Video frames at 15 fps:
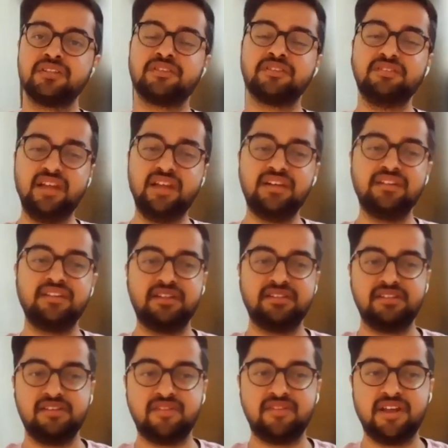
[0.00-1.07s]
So that is
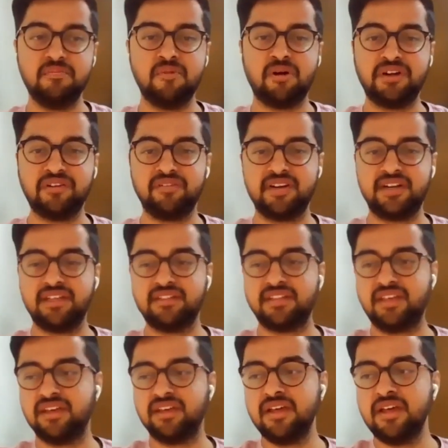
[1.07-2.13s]
actually very motivating
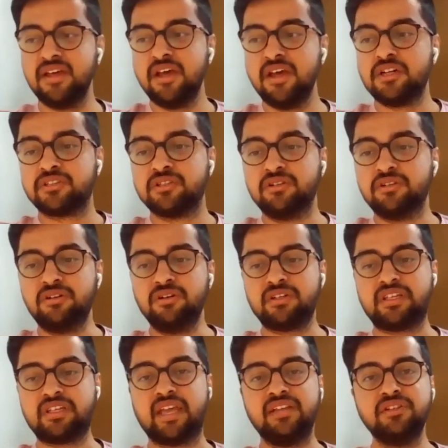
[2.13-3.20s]
thing.
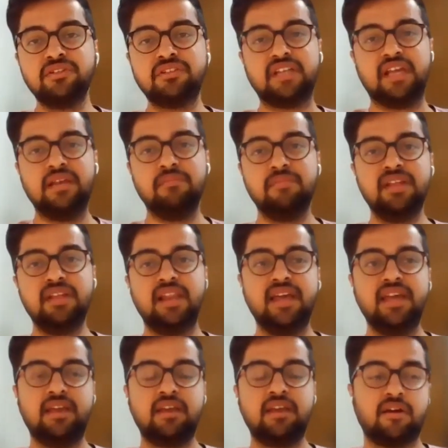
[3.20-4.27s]
So can you tell me,
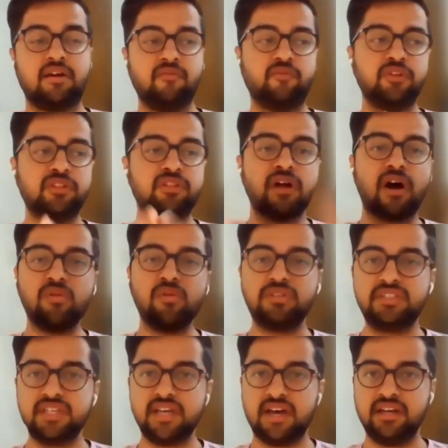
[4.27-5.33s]
like
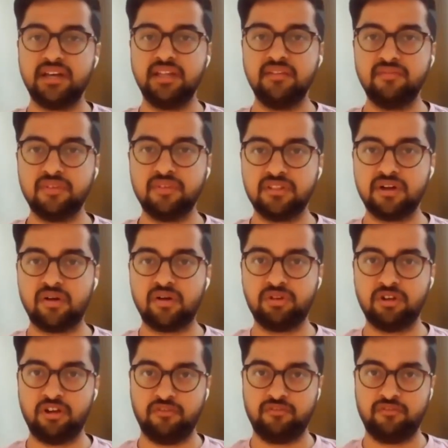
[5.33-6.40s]
without GRE,
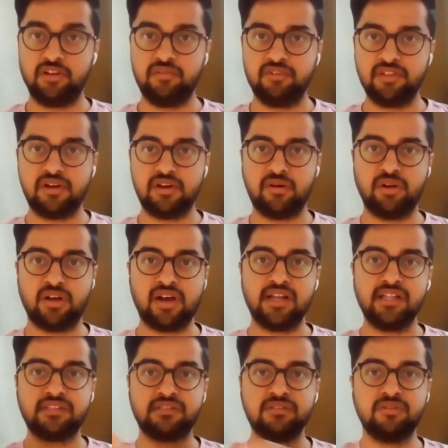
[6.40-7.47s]
without TOEFL, without
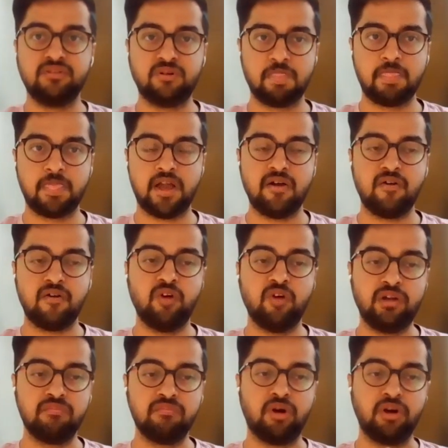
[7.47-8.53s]
IELTS, so
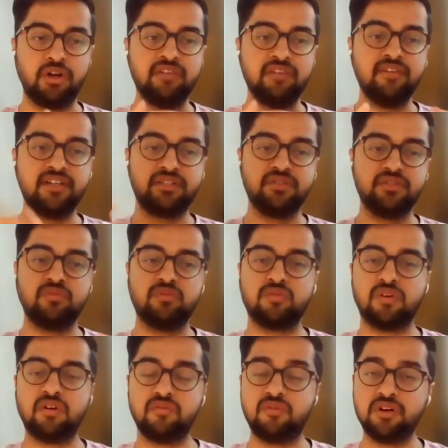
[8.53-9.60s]
what motivates
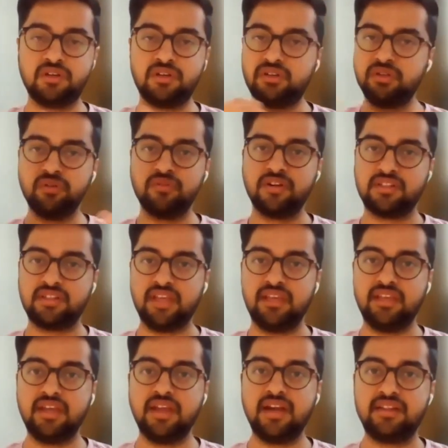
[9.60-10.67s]
you? What you were
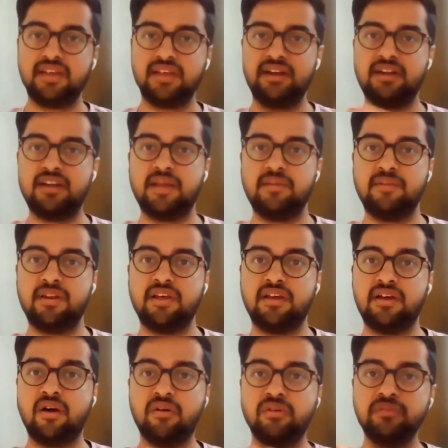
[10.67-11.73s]
thinking at that time,
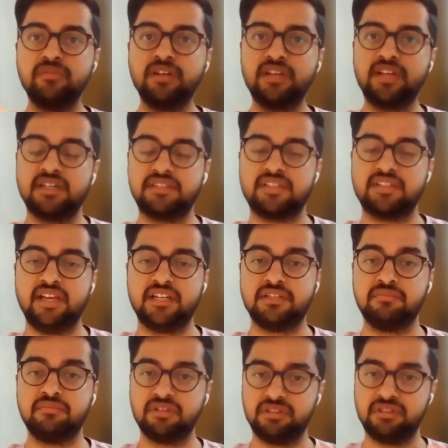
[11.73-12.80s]
like how you will get
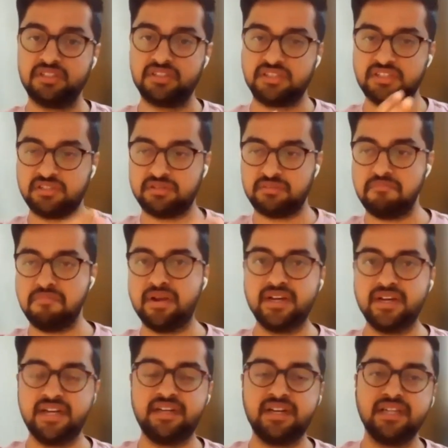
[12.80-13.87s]
selection? Because this is
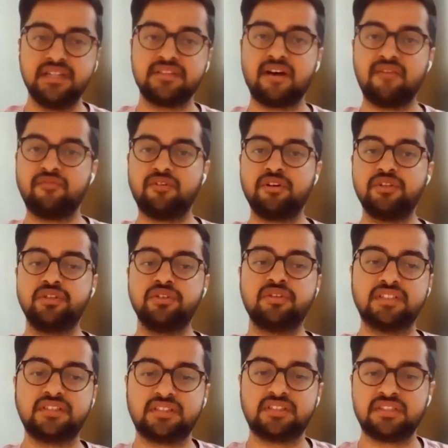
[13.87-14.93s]
mandatory exams for
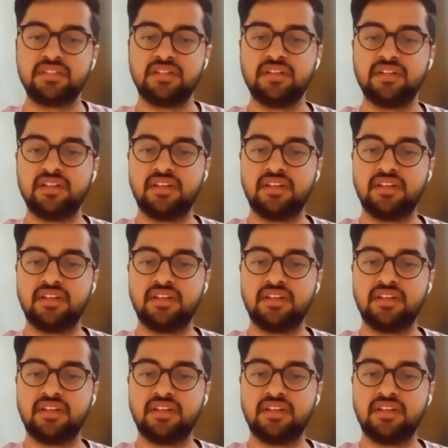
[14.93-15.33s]
US.